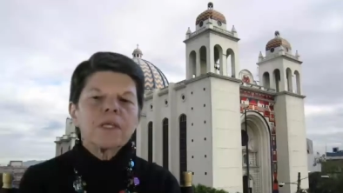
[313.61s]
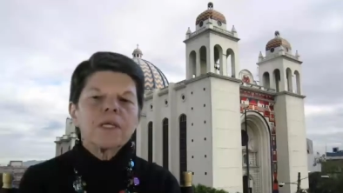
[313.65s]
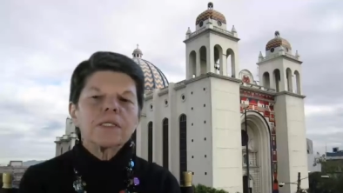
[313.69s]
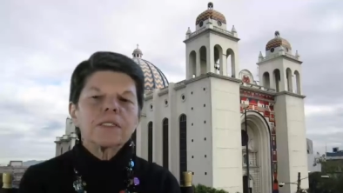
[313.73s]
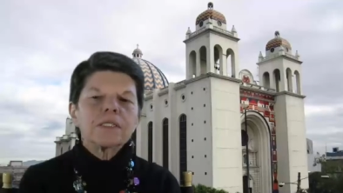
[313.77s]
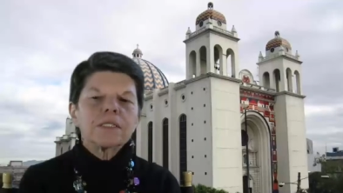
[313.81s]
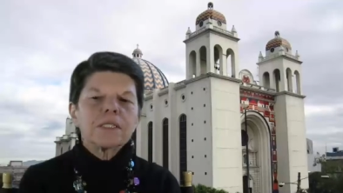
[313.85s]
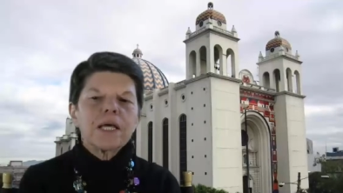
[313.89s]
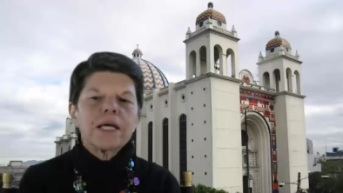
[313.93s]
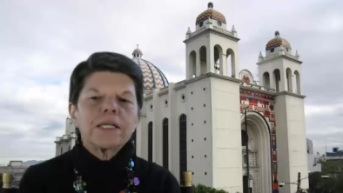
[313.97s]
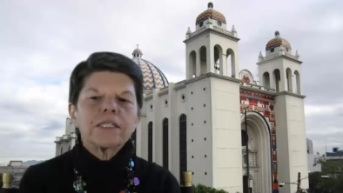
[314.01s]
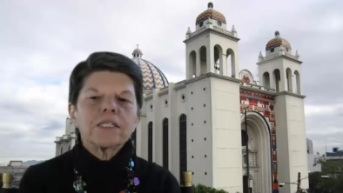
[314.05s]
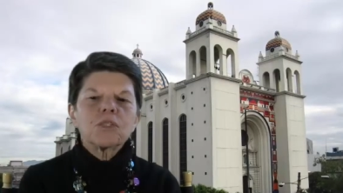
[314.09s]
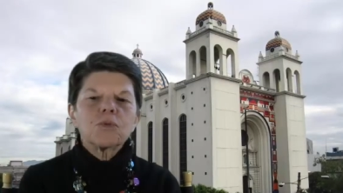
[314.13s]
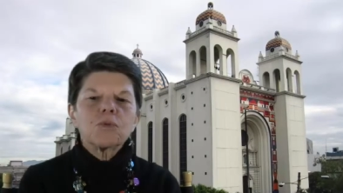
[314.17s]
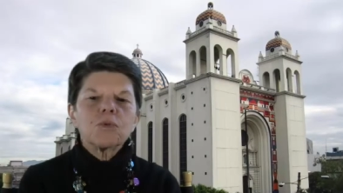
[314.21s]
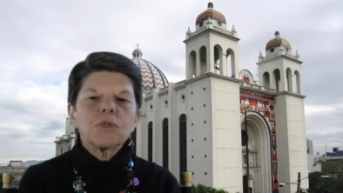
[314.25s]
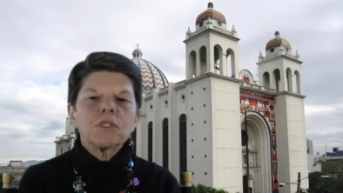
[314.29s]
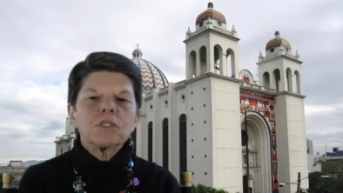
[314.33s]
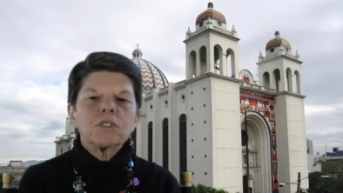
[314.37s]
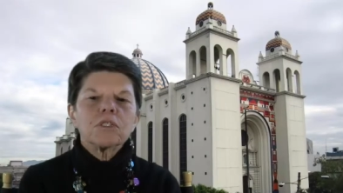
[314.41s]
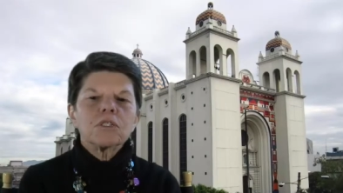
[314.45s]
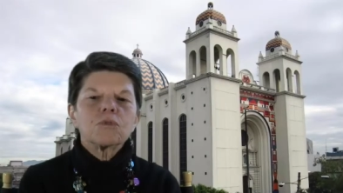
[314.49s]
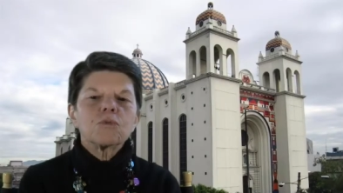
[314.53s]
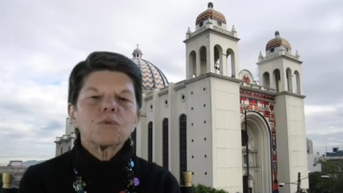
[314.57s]
his last
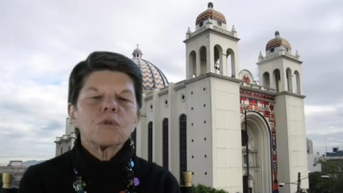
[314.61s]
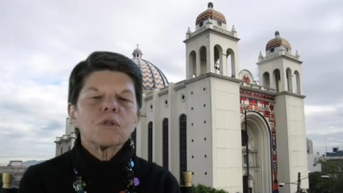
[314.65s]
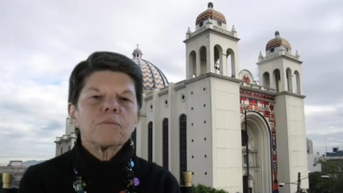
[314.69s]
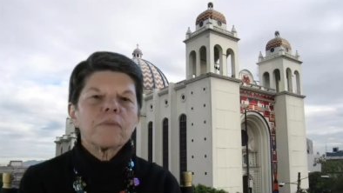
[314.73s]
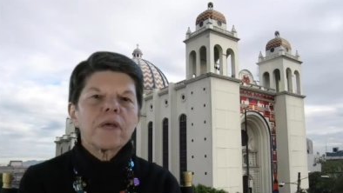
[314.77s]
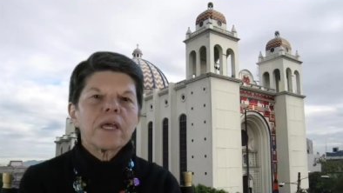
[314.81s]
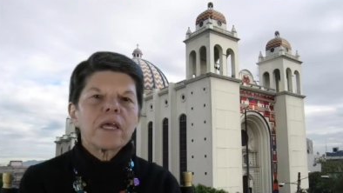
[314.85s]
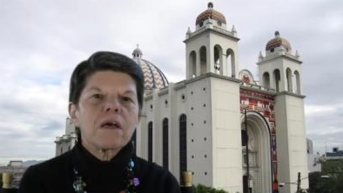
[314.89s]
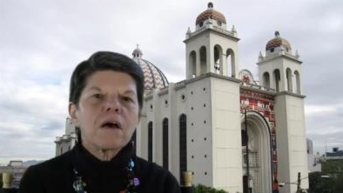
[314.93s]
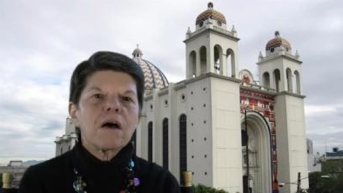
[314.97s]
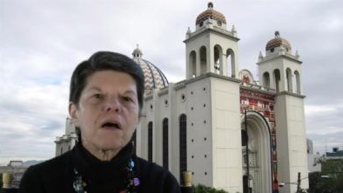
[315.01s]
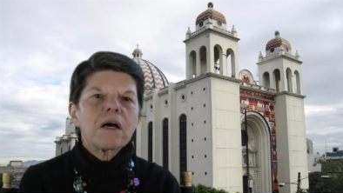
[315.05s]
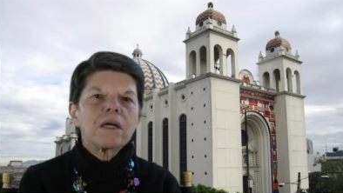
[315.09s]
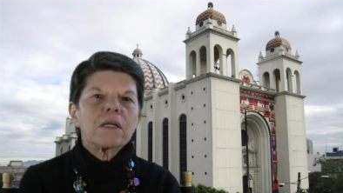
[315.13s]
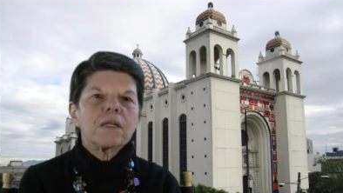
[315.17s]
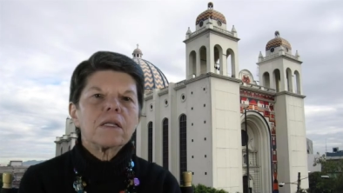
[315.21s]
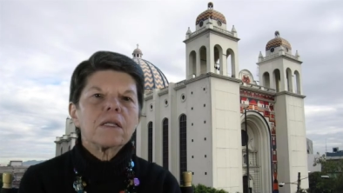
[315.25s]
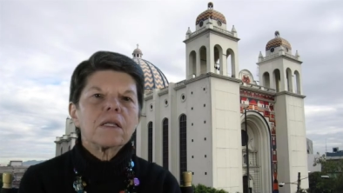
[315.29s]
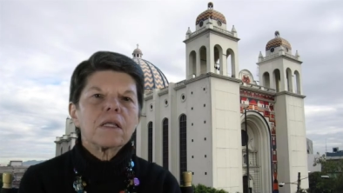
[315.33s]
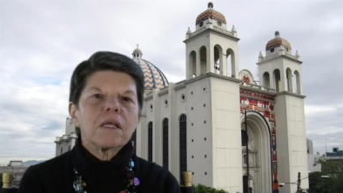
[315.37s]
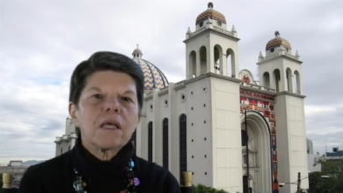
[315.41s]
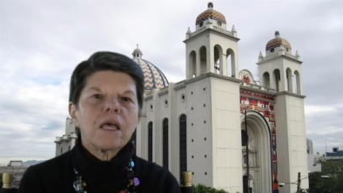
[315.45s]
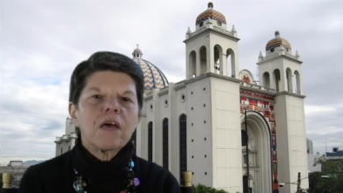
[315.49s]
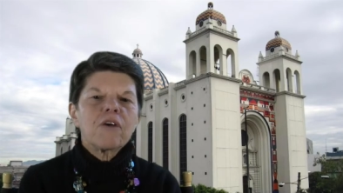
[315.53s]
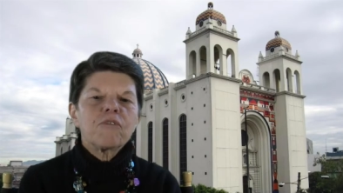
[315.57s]
words were, May God
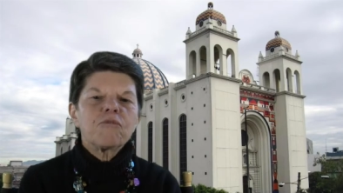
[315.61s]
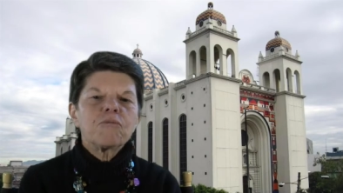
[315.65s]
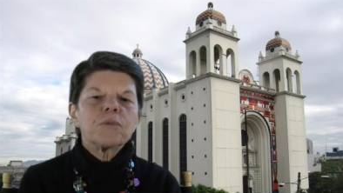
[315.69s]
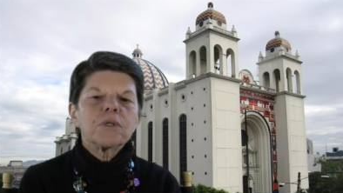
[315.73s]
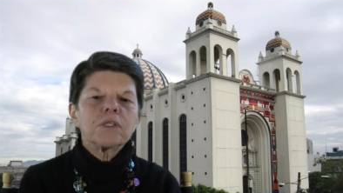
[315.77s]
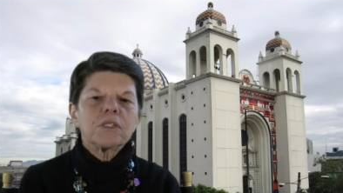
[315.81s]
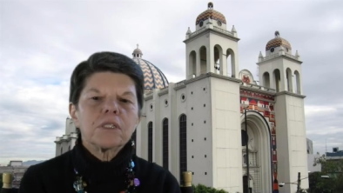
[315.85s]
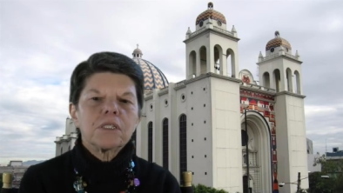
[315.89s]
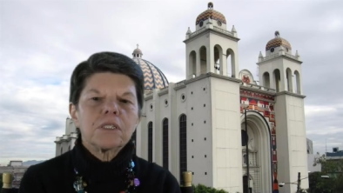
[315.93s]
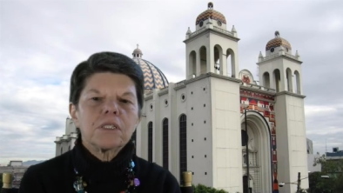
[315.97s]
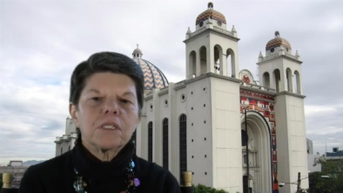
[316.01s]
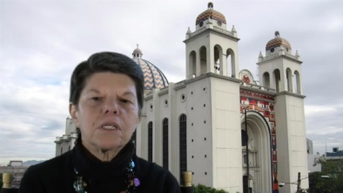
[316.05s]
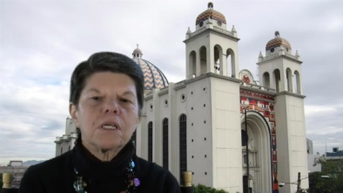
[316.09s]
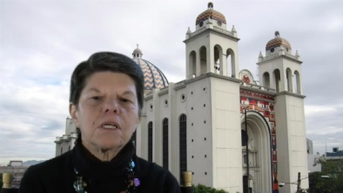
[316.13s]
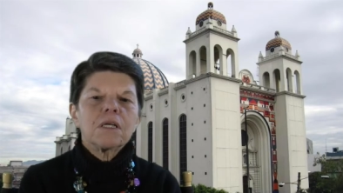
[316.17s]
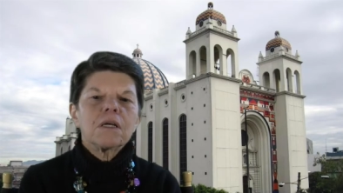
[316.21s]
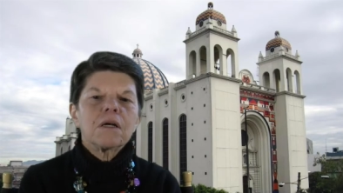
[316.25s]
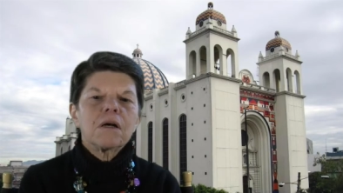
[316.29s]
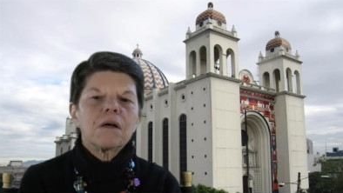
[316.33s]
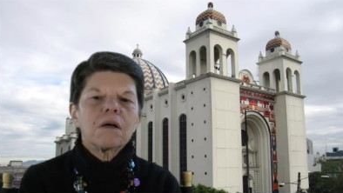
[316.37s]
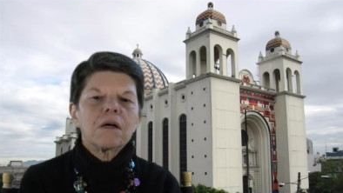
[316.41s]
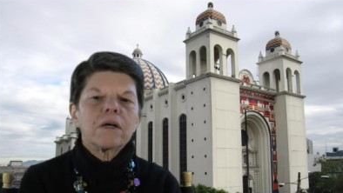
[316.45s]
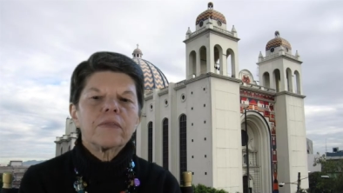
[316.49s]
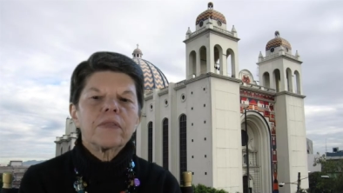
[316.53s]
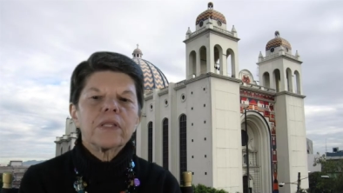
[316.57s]
have mercy
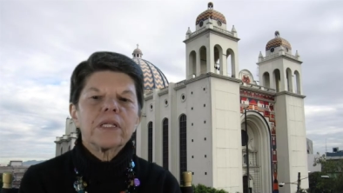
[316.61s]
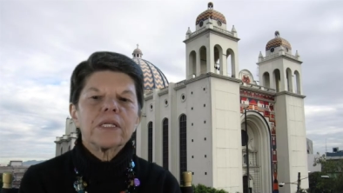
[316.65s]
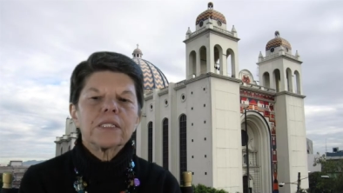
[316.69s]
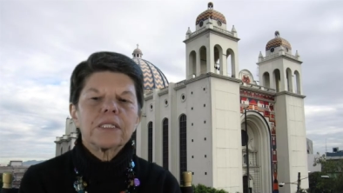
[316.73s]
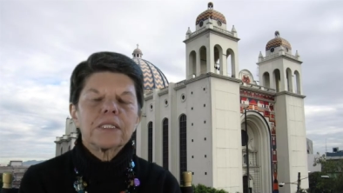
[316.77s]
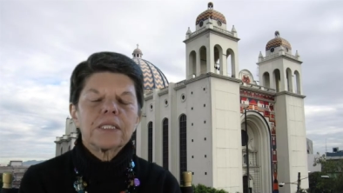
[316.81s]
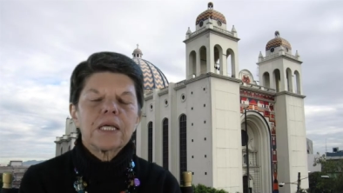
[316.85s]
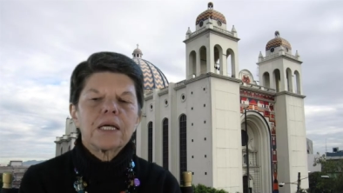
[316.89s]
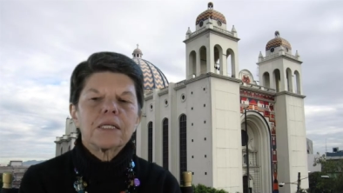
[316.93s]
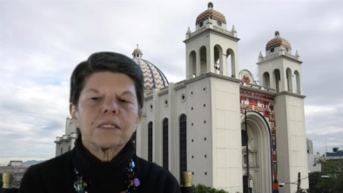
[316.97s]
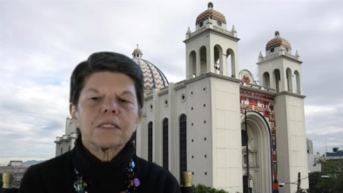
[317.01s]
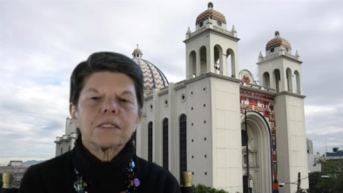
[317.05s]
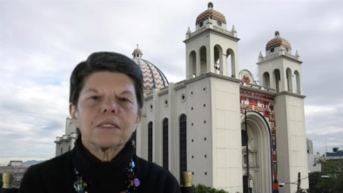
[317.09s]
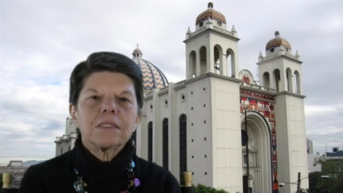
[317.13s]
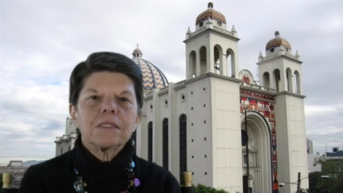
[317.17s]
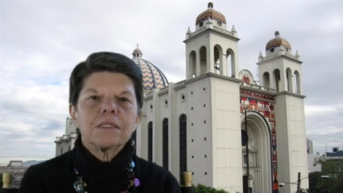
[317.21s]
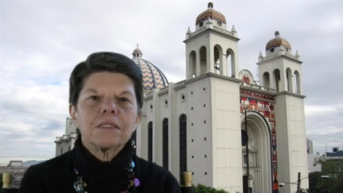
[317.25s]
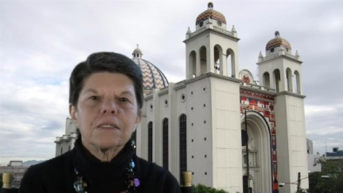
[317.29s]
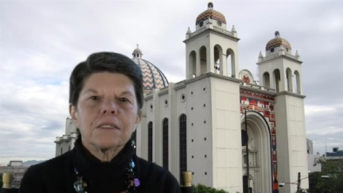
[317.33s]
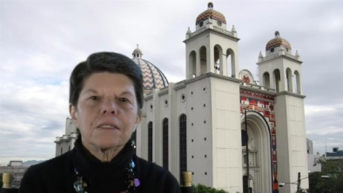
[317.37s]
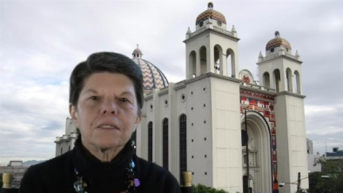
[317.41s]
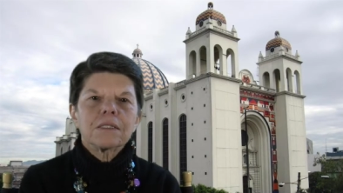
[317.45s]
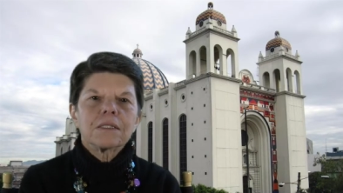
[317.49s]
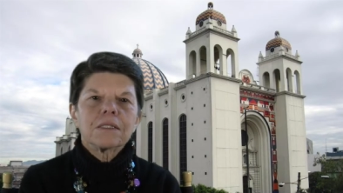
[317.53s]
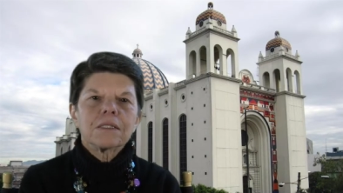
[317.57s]
on the assassins.